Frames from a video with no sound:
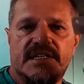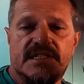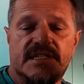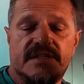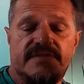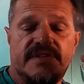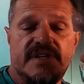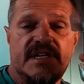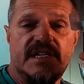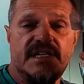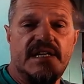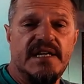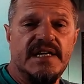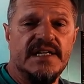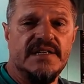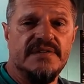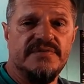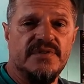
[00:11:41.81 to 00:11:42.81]
is a very
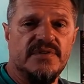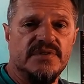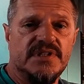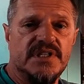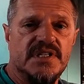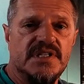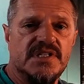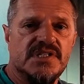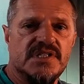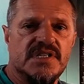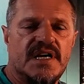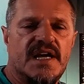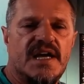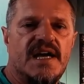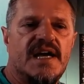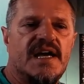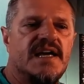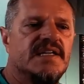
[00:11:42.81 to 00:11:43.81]
negative voltage
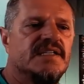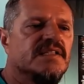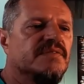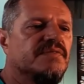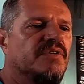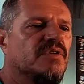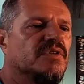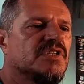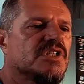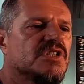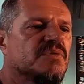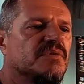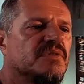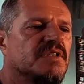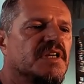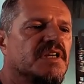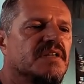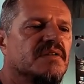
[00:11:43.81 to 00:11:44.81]
and the voltage
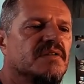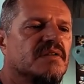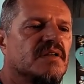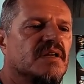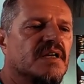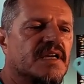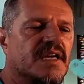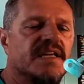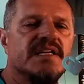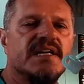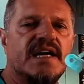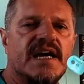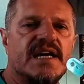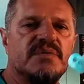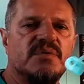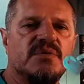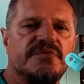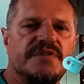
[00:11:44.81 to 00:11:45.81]
will then again the
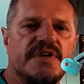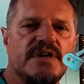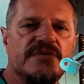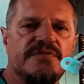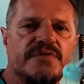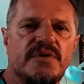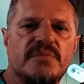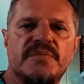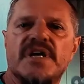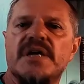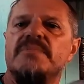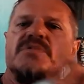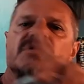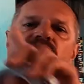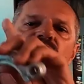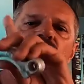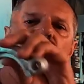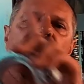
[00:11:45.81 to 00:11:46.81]
current will flow from them
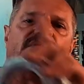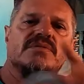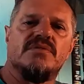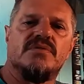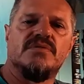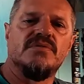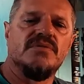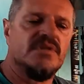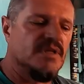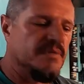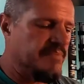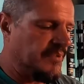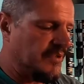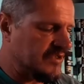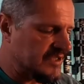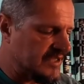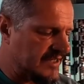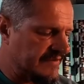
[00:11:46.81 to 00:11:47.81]
to to the
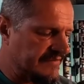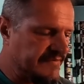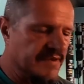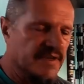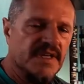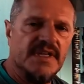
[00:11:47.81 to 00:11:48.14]
positive.